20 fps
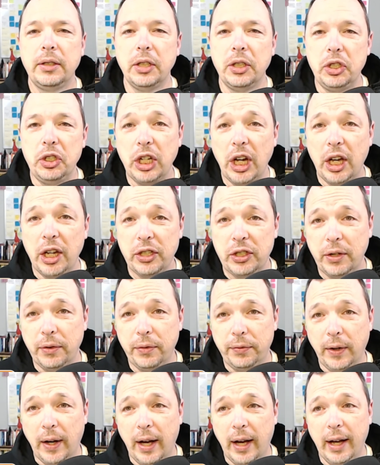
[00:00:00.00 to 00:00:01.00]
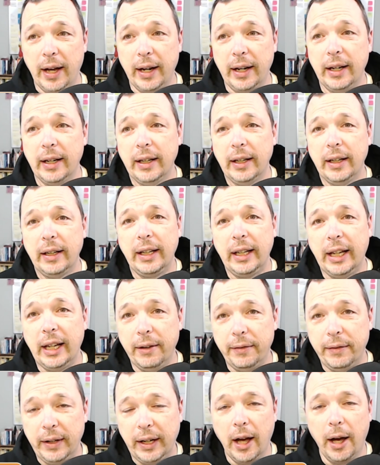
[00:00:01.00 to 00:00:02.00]
to justify
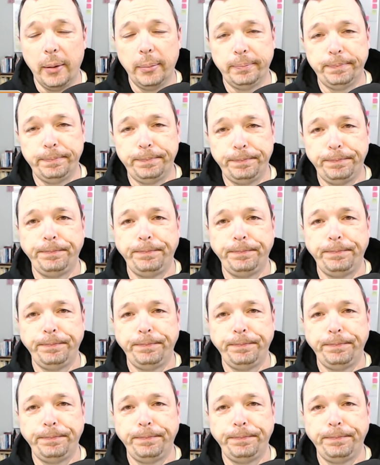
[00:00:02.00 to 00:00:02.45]
giving up?